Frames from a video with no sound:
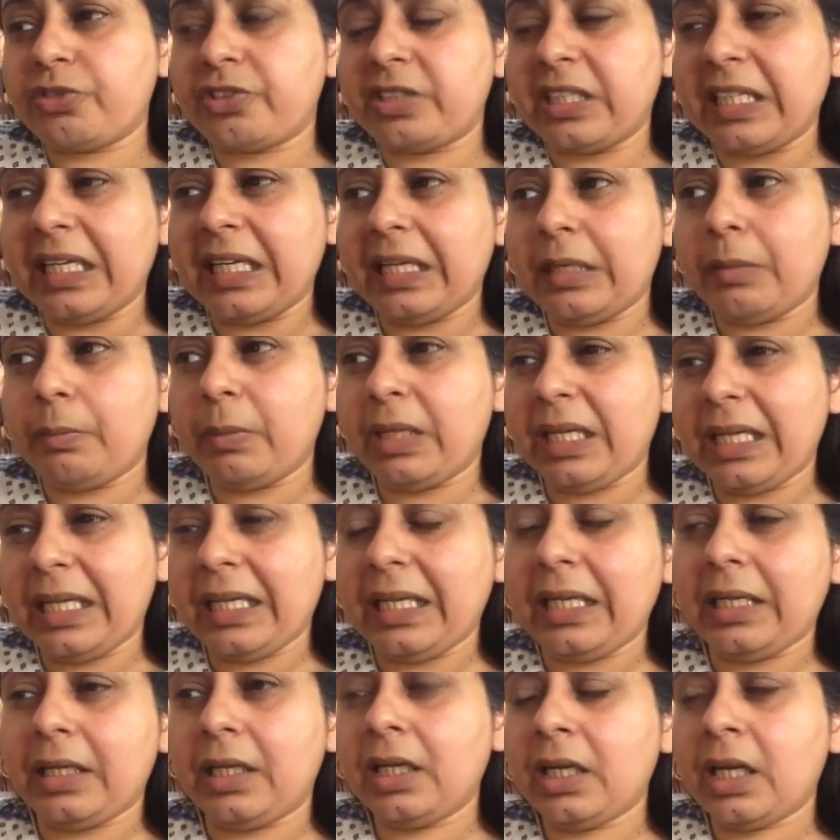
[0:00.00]
see
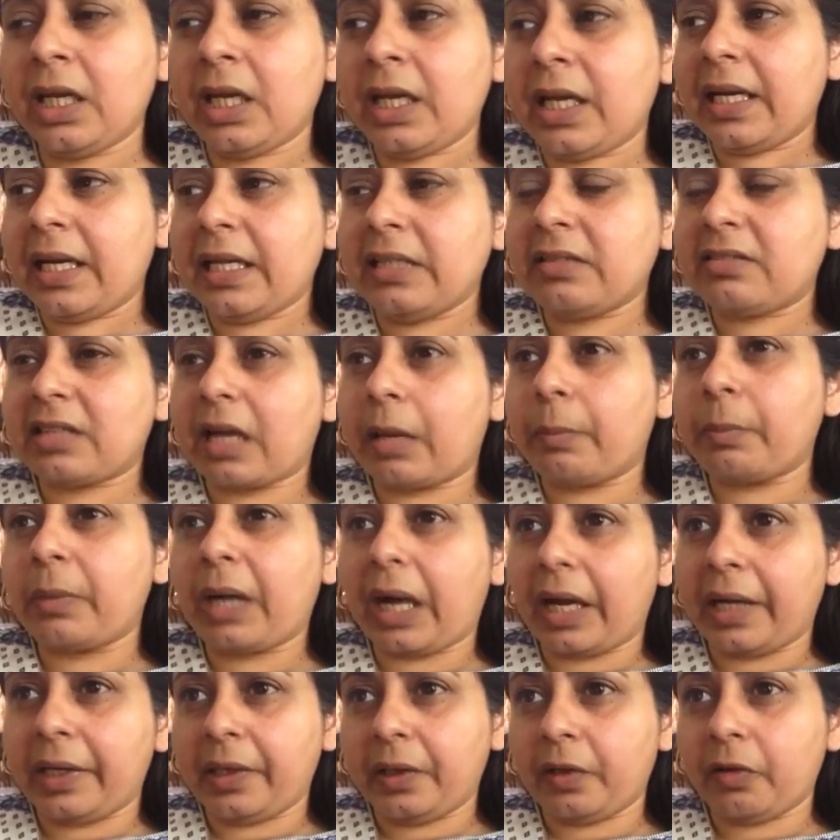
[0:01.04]
me in
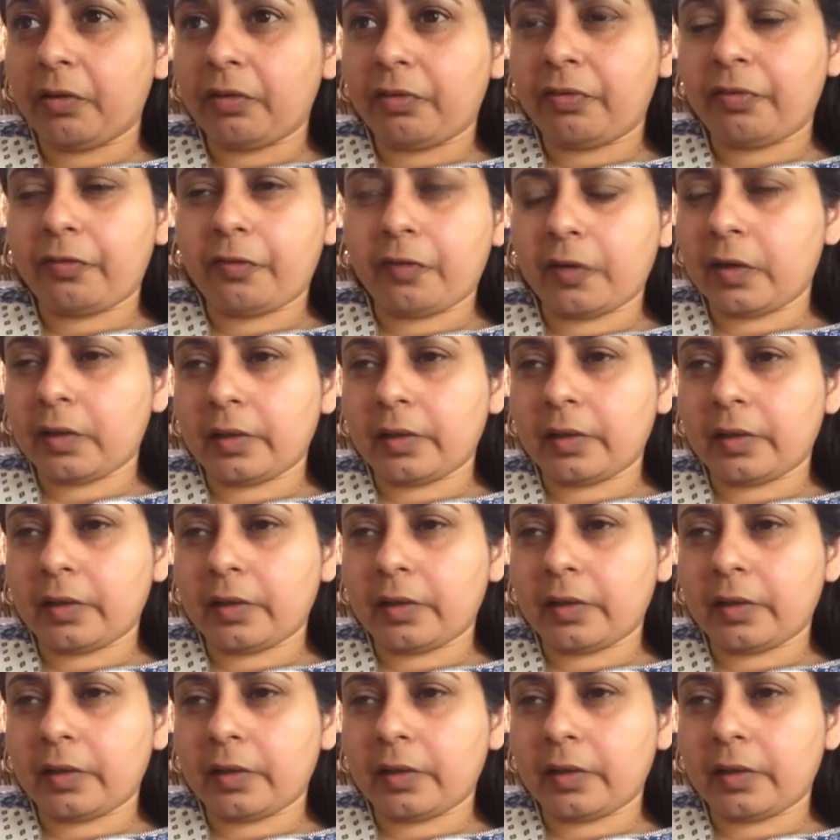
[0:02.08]
some kind of